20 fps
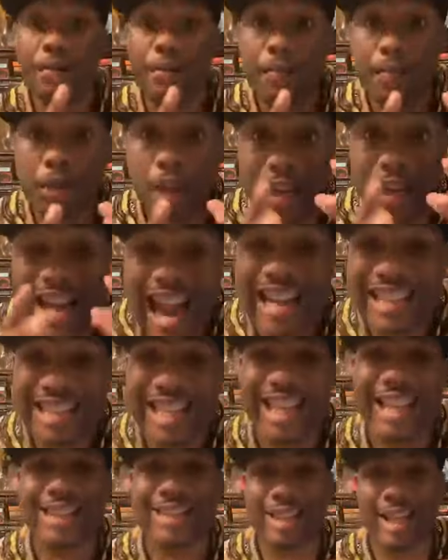the
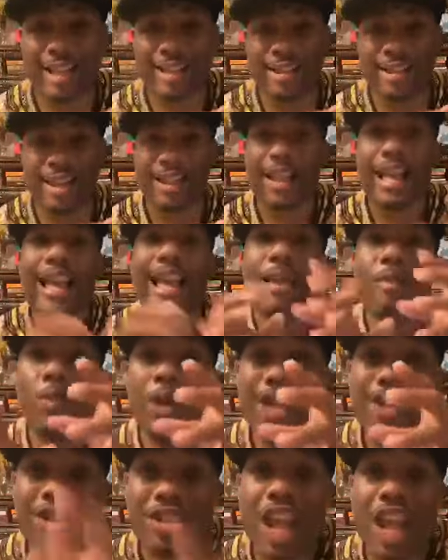1960s,
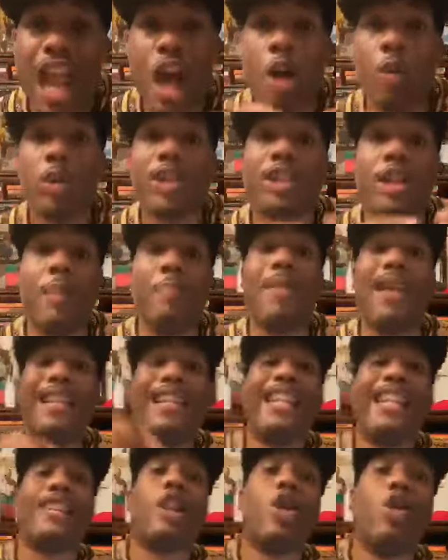when Shell was committing
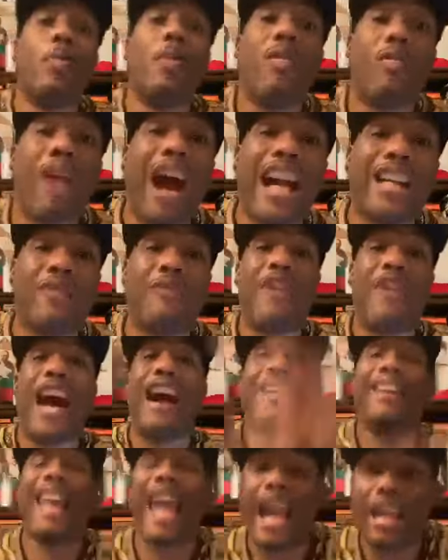these human rights
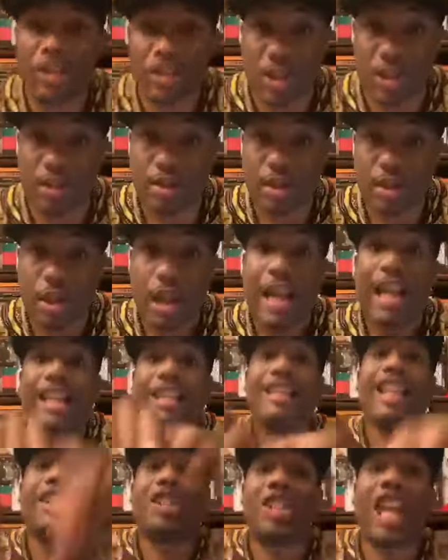violations,
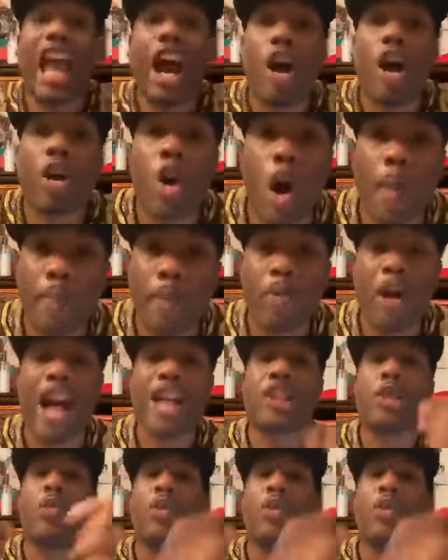the Shell Corporation